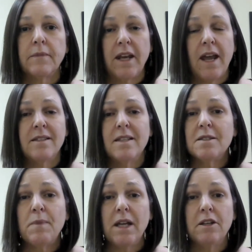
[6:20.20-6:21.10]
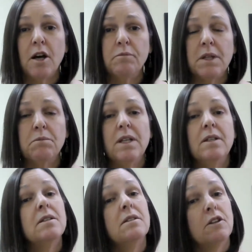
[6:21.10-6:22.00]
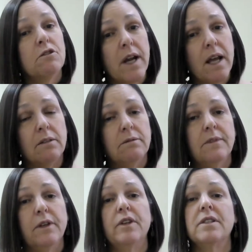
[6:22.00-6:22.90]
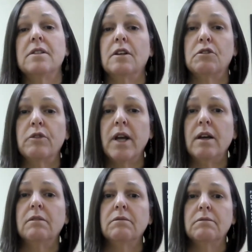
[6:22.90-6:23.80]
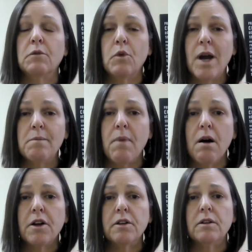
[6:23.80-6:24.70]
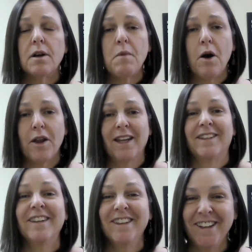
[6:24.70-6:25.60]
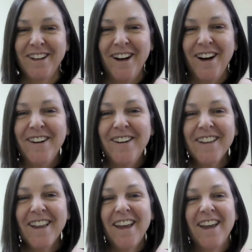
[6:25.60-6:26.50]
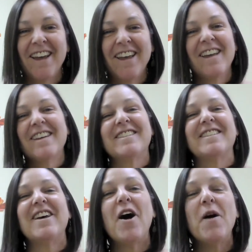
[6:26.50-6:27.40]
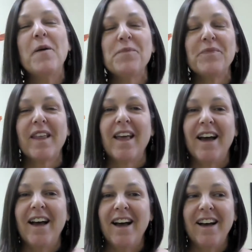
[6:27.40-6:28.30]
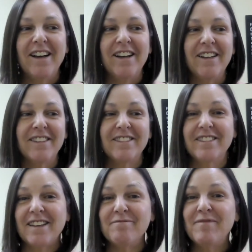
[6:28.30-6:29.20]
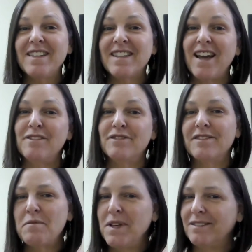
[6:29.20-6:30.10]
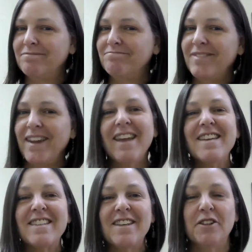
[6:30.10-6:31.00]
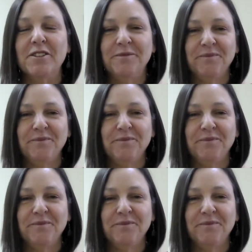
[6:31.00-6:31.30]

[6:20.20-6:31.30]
And as it's made up, that means it's not real. If it's not real, why bother about it? Oh, so that makes life a bit easier.